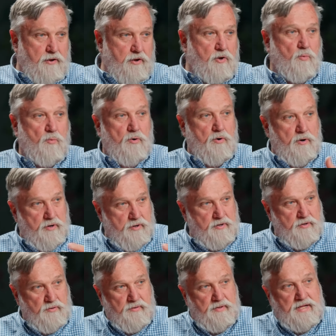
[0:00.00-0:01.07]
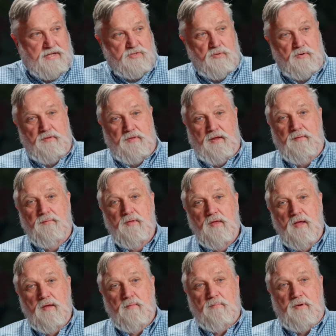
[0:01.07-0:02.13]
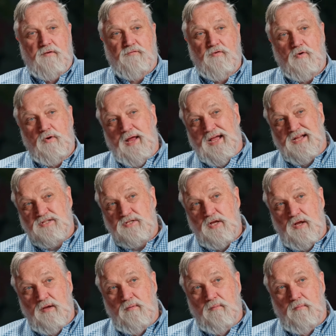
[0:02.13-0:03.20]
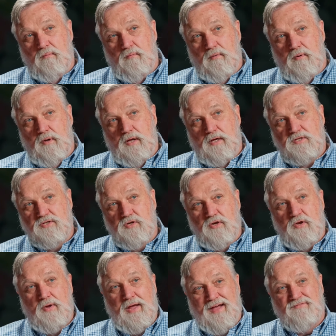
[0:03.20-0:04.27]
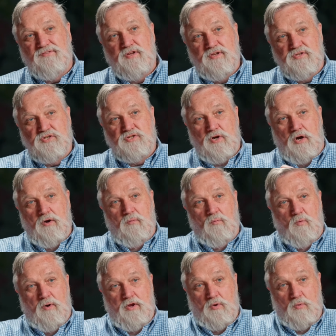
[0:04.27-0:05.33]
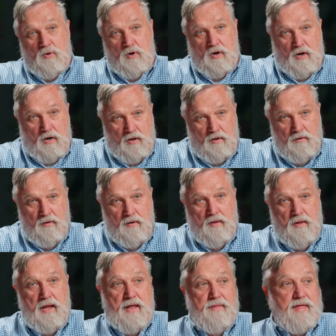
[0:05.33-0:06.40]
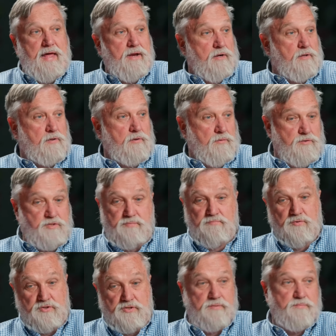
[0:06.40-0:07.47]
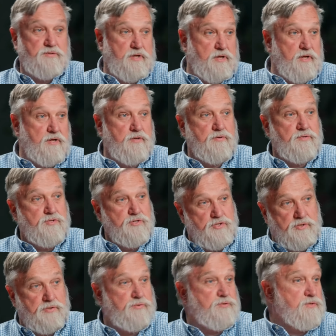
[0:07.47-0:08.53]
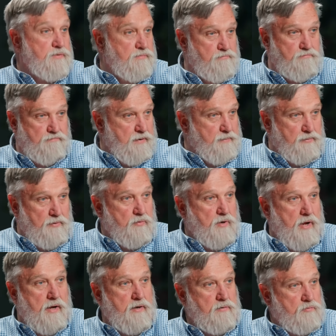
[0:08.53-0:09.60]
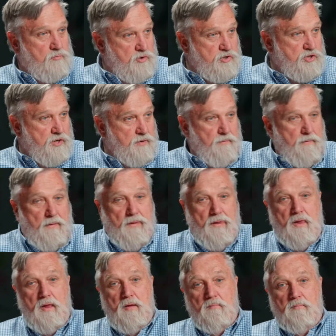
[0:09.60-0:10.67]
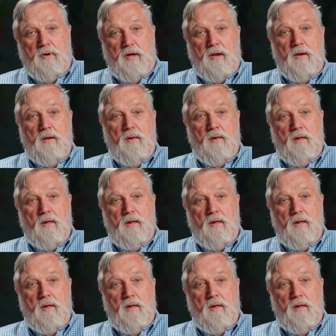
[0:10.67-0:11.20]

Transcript: your word and doing that sort of thing. But if you're asking, so you have to start where you are, and that includes Muslims and Hindus and Jews and people who are not Christian, but.